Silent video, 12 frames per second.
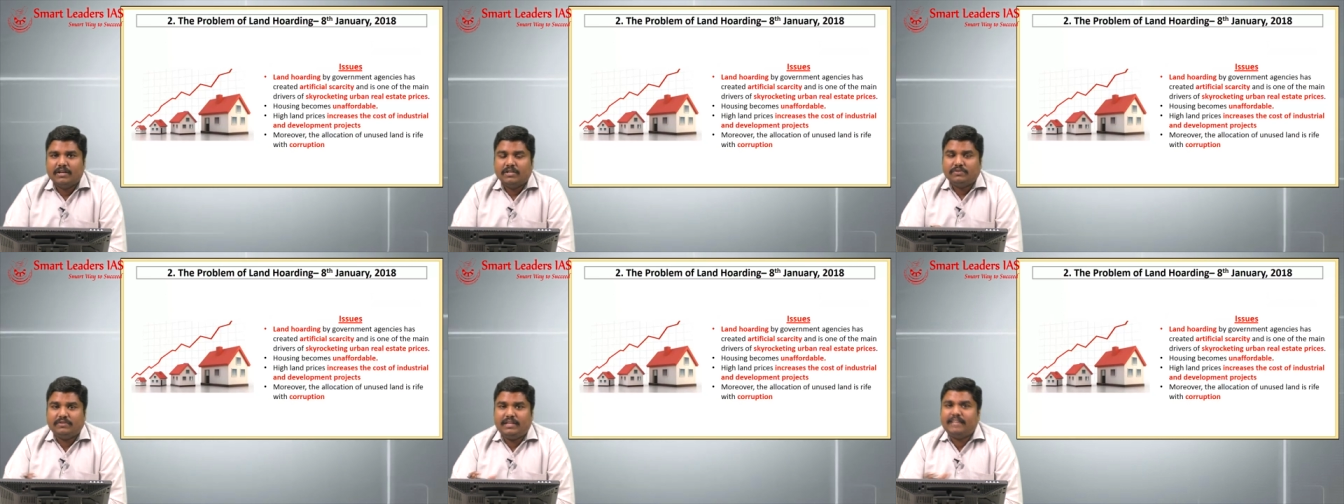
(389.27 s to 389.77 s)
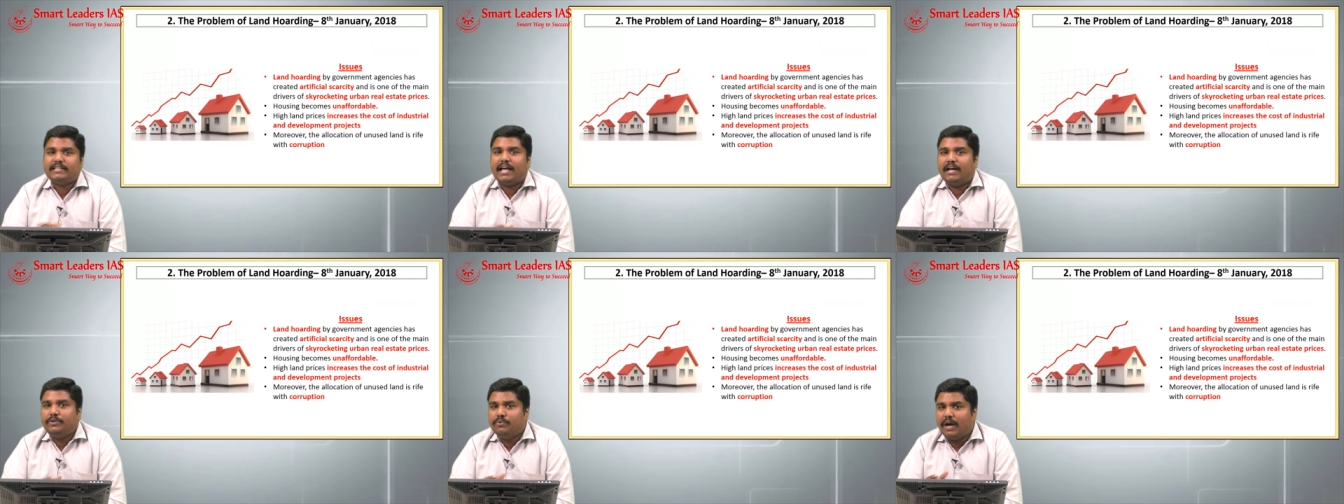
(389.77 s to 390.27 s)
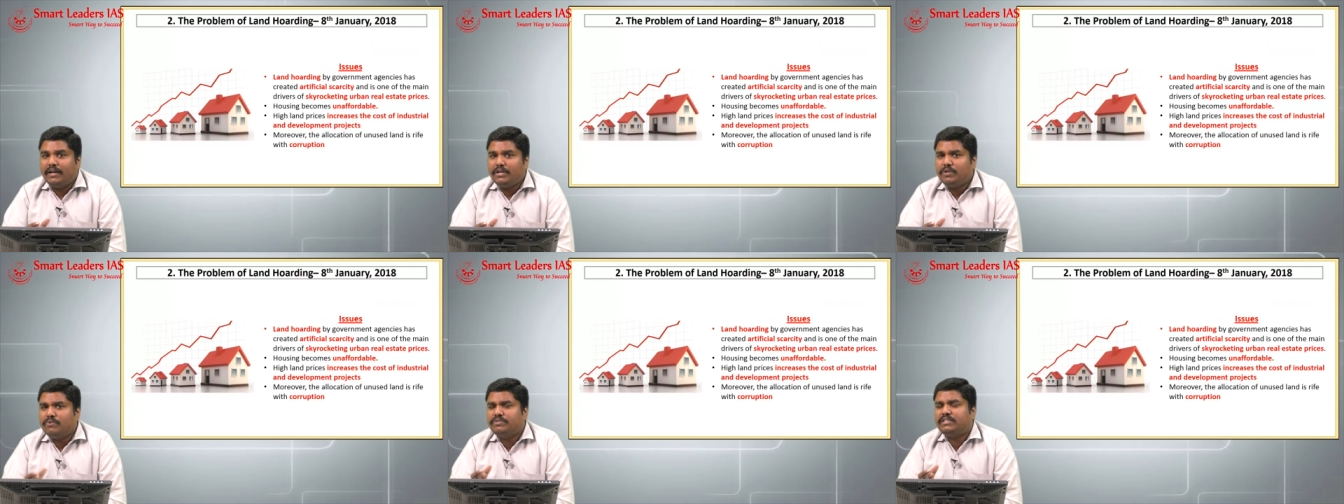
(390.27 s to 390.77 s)
So these
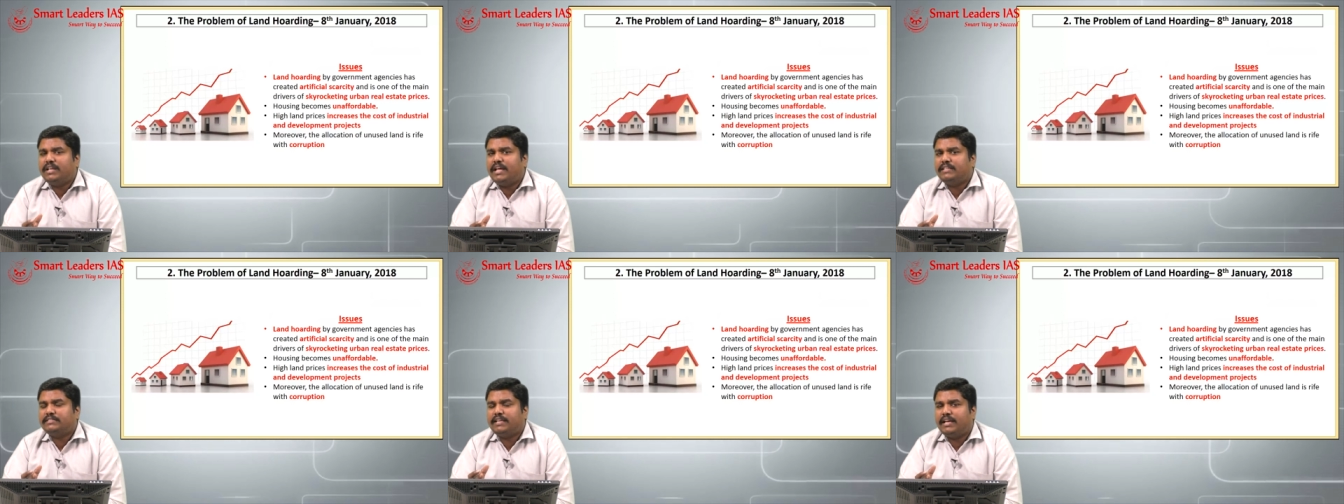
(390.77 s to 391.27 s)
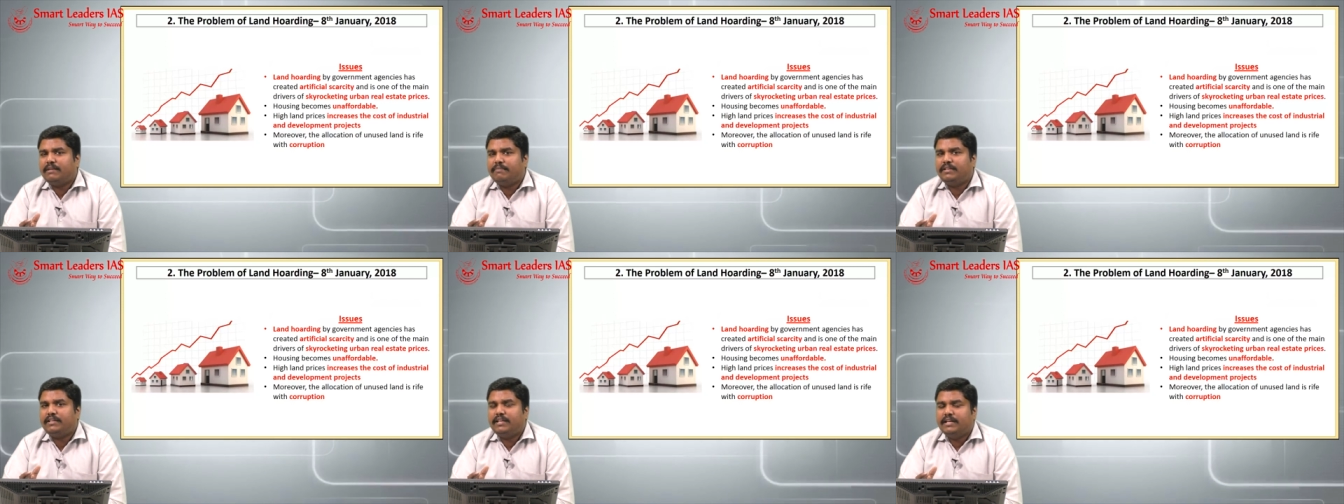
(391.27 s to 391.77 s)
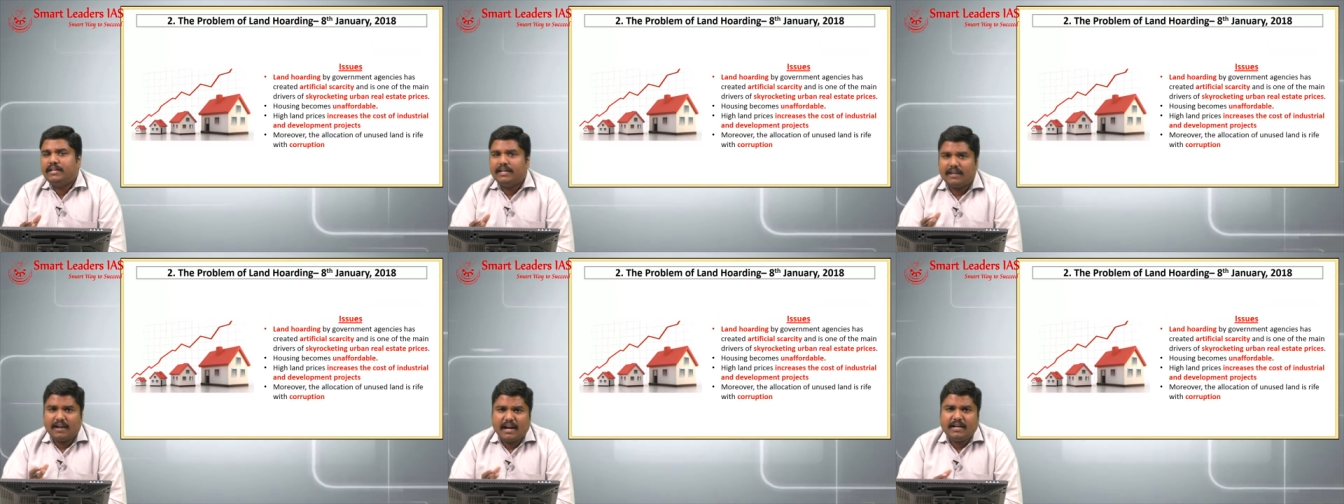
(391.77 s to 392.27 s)
unused lands can be
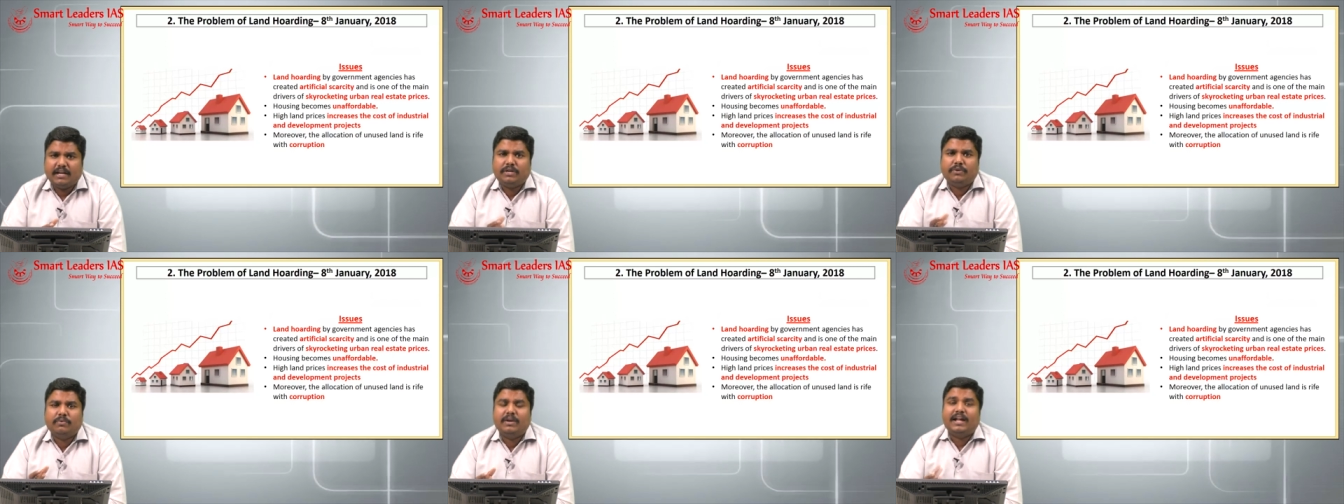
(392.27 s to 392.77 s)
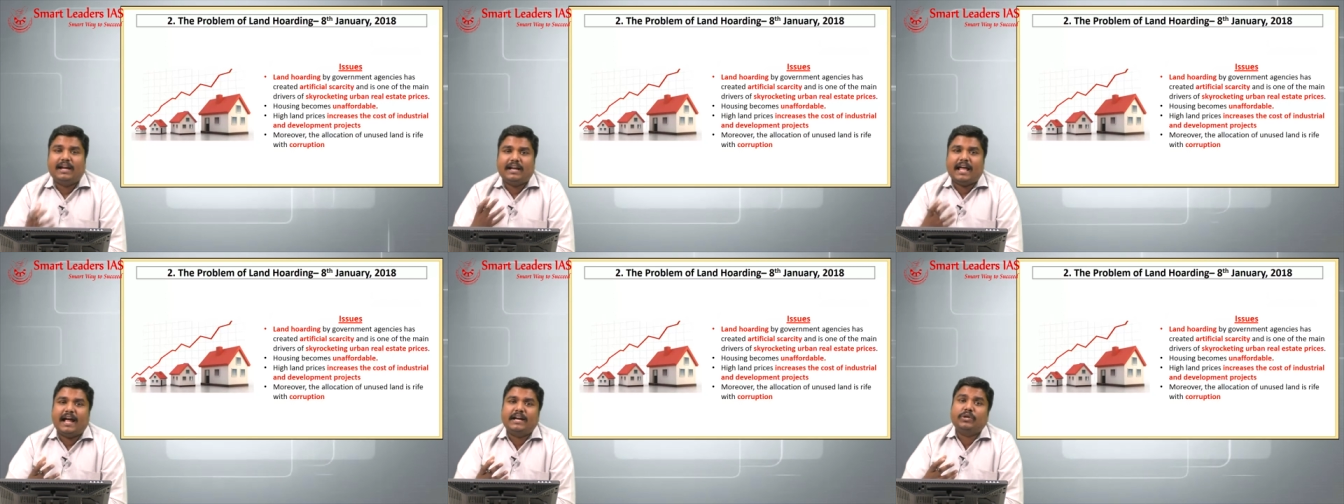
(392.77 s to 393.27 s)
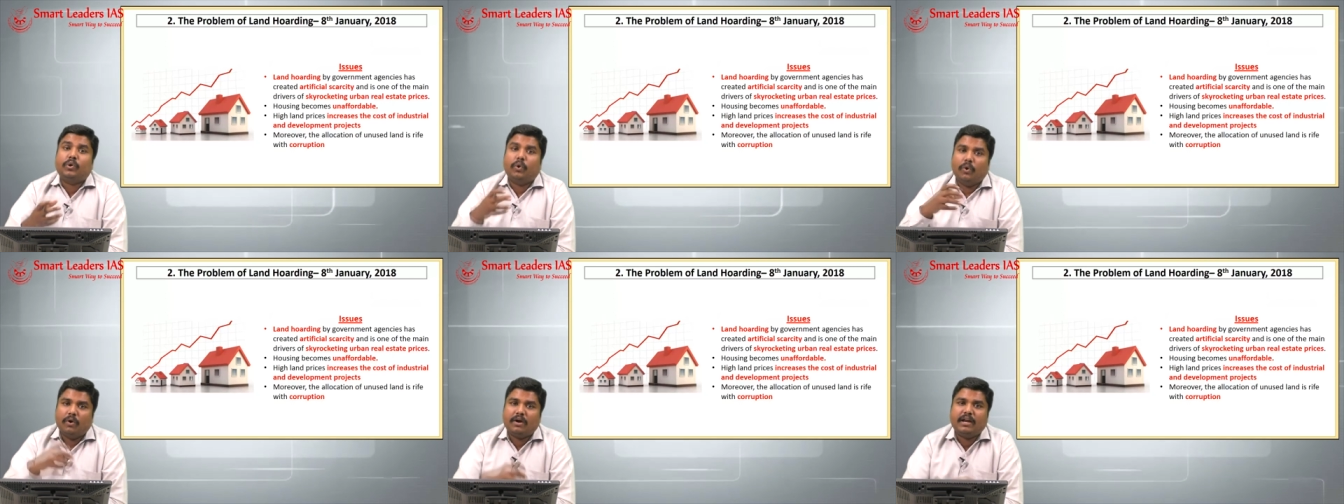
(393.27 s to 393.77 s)
related to land
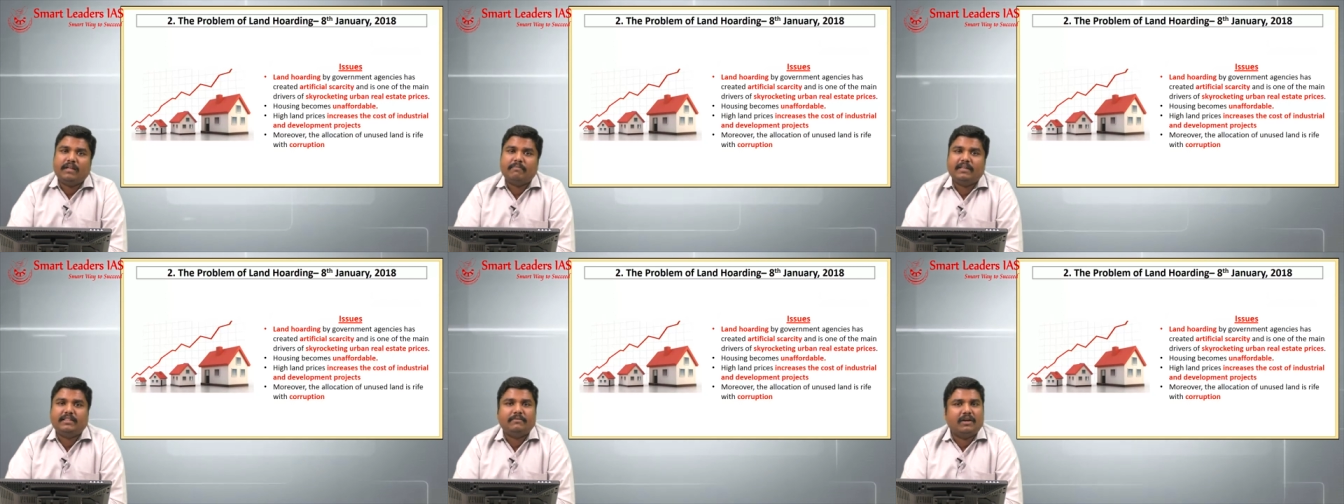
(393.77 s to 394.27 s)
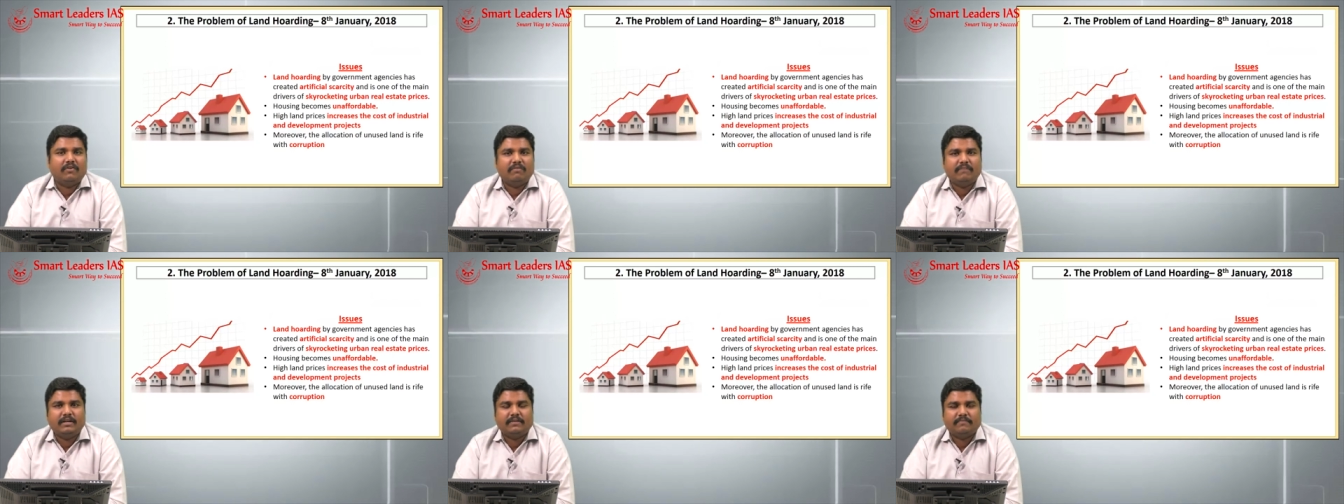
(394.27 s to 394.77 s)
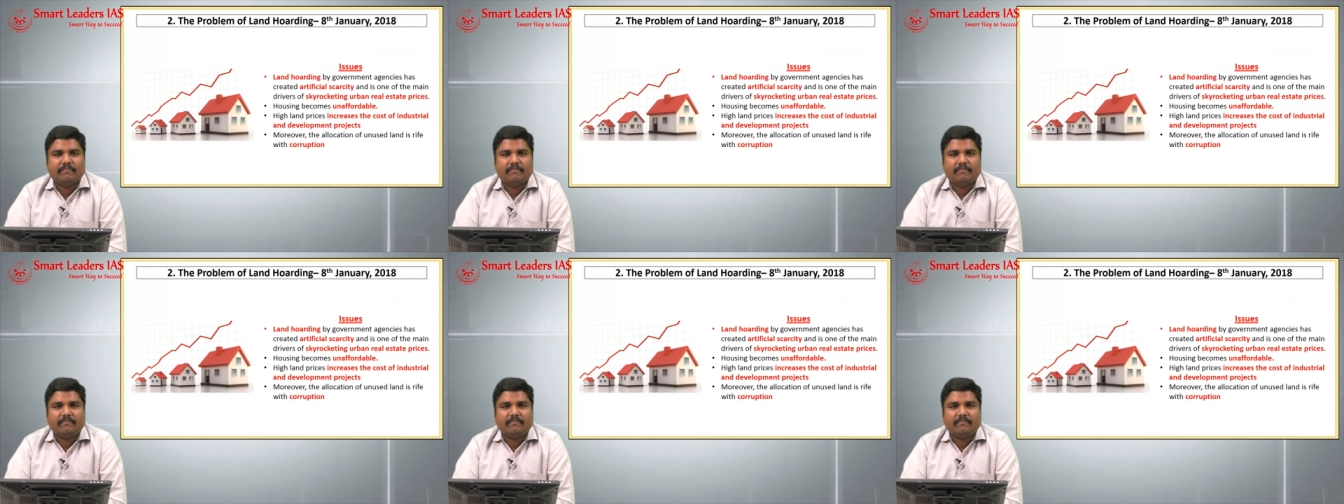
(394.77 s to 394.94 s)
hoarding by the government.